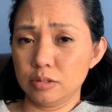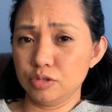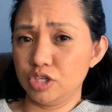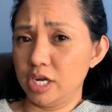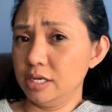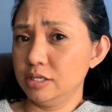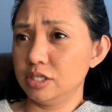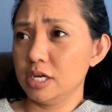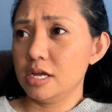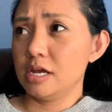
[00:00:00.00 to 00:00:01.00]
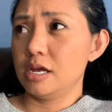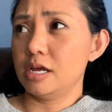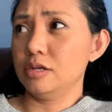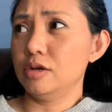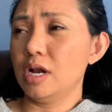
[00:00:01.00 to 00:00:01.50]
change.
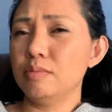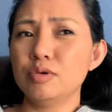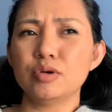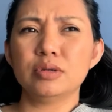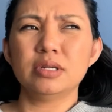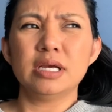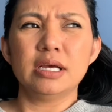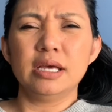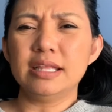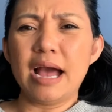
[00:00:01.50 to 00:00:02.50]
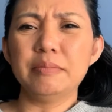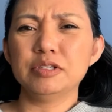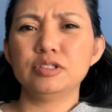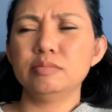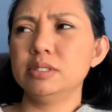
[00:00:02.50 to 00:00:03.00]
And alam mo yun, it
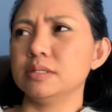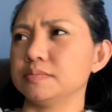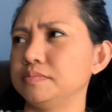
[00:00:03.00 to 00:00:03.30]
happens to me.